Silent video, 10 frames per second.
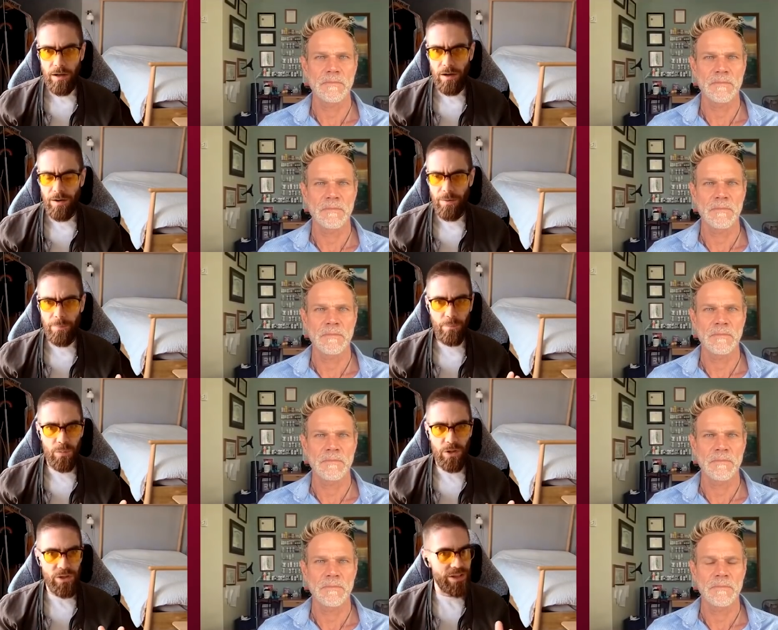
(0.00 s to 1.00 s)
Speaker 1: um,
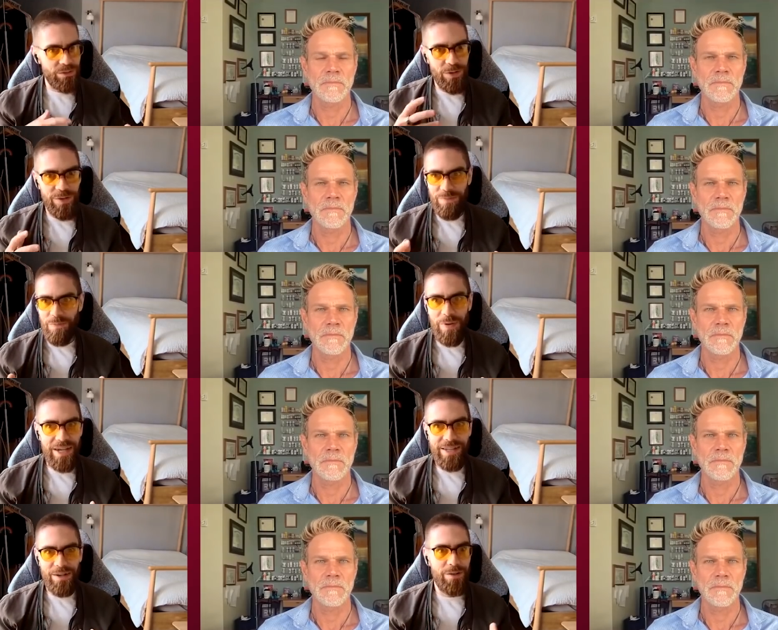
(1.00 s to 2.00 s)
the different
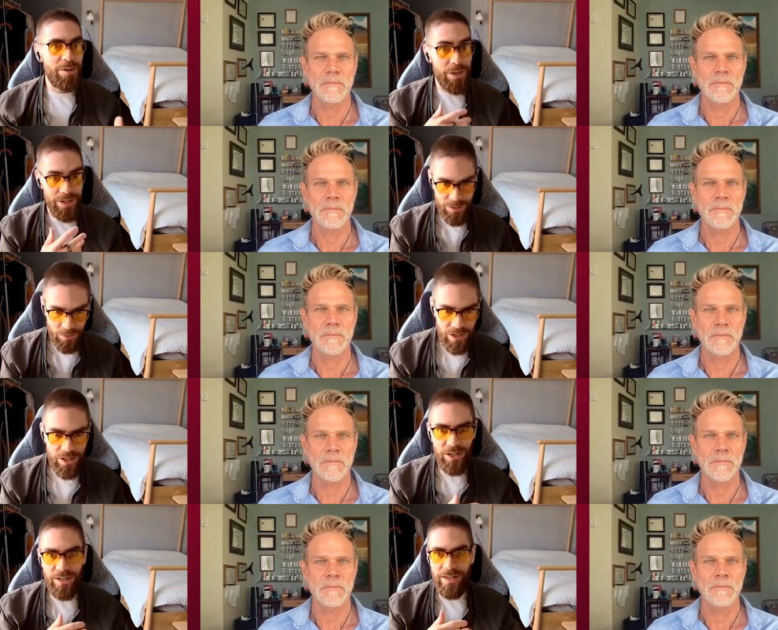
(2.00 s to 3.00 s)
means of
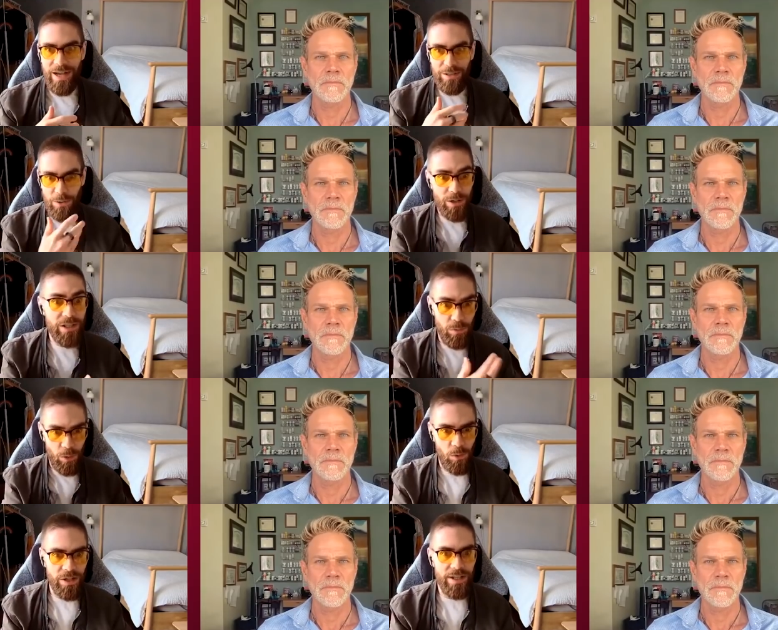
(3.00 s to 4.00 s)
administration that you're
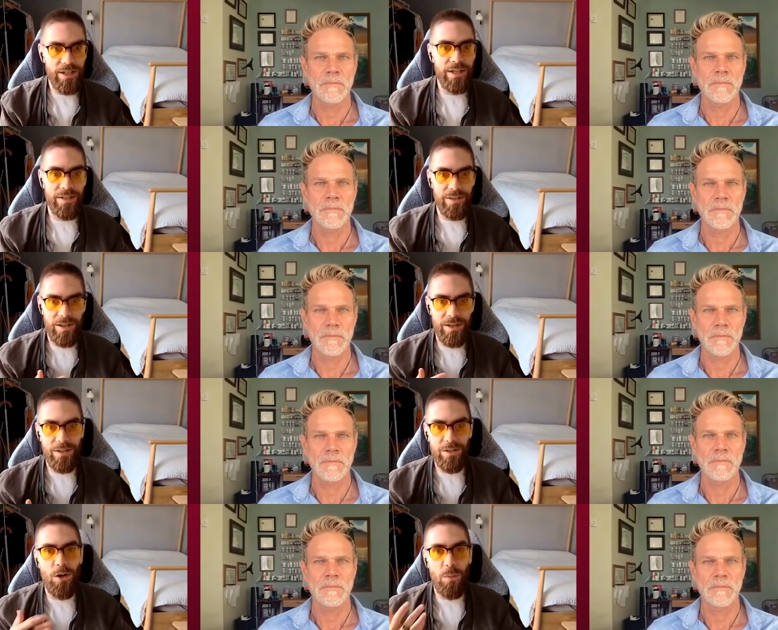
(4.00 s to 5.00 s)
exploring in in
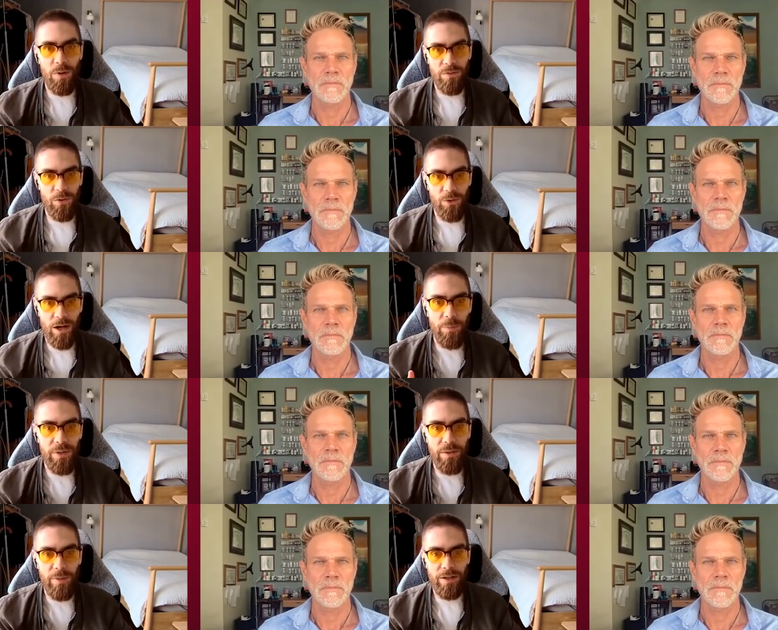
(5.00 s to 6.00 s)
the scope of your
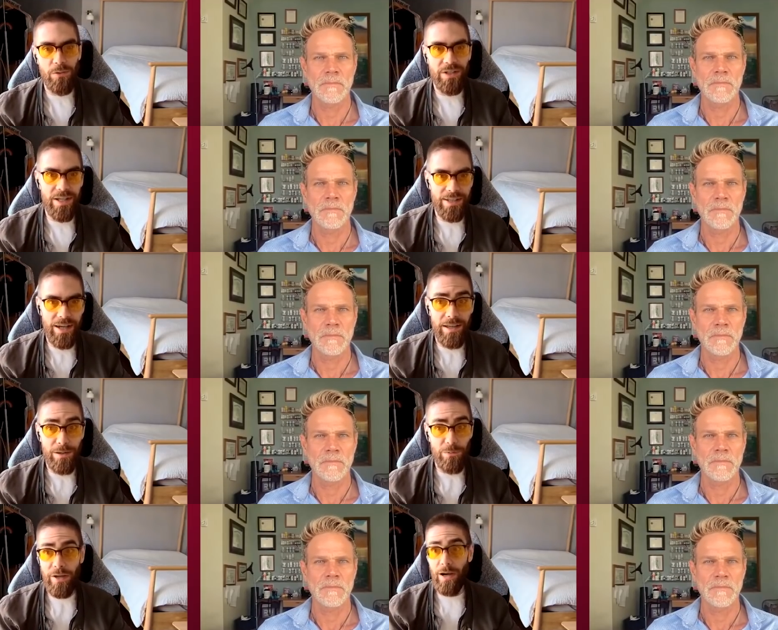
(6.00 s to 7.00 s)
company MitoZen
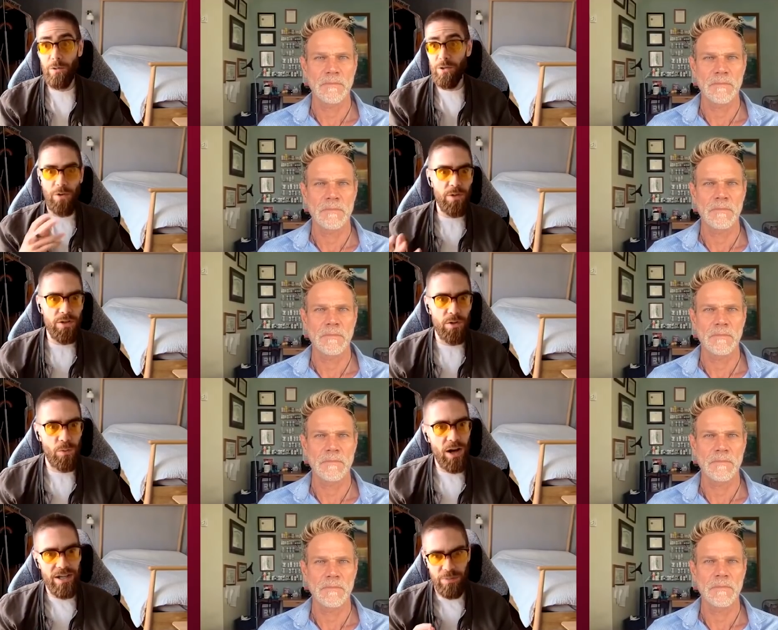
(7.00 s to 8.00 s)
Scientific. I was very
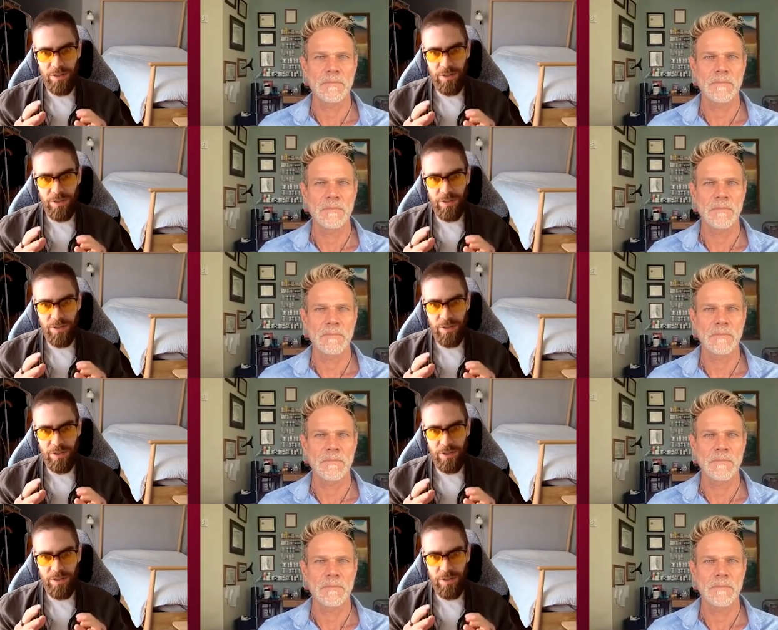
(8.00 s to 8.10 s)
surprised